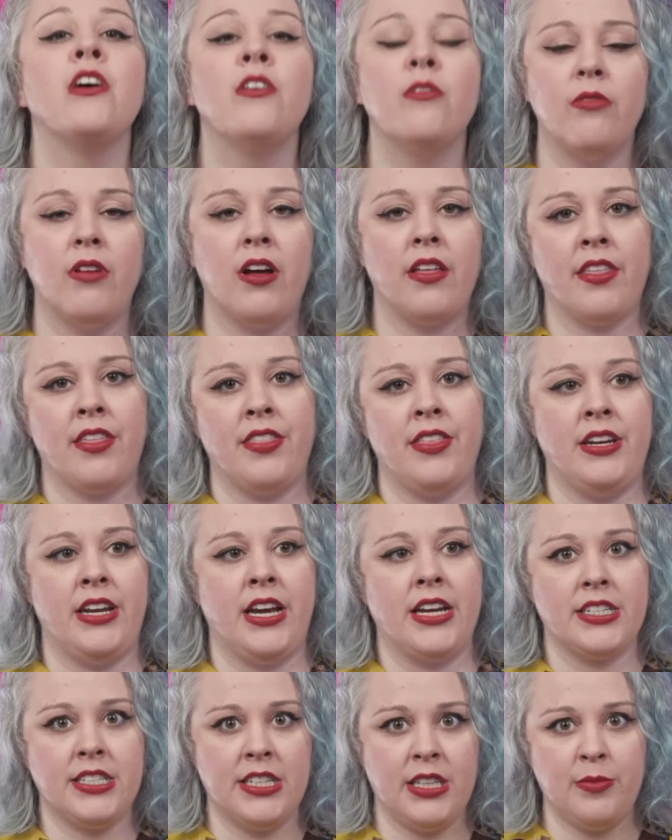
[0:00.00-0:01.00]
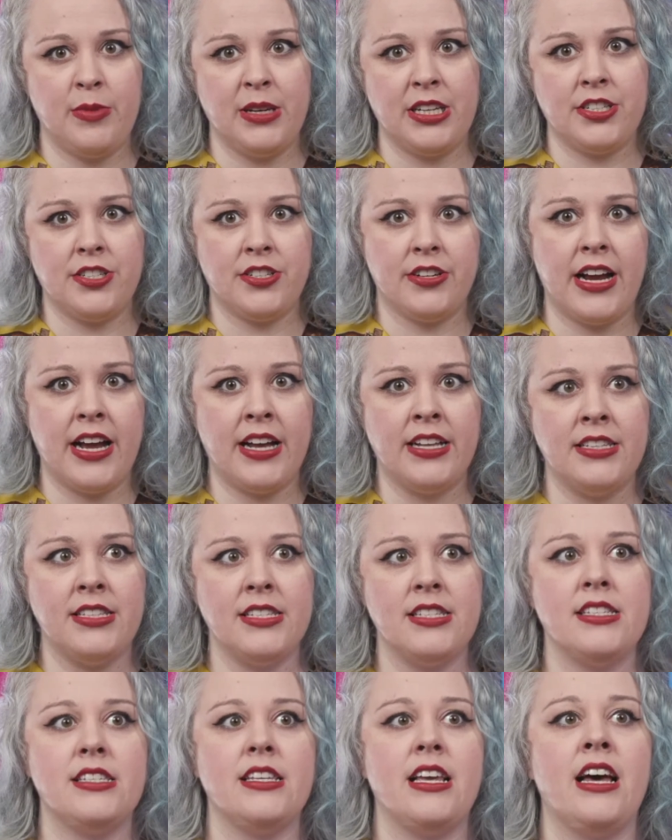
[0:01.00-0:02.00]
rather than actually being trans.